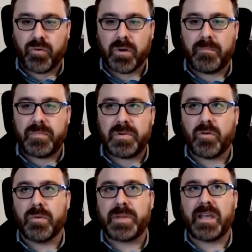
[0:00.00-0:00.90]
who
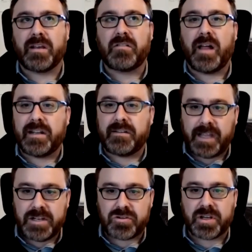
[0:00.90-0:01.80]
are being
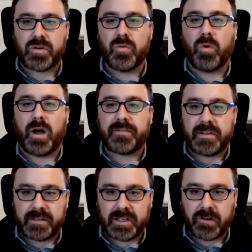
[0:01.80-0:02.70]
client-centric, who want
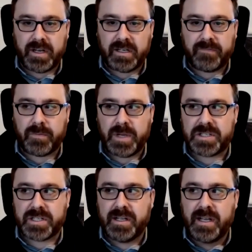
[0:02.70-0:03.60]
this integrated information.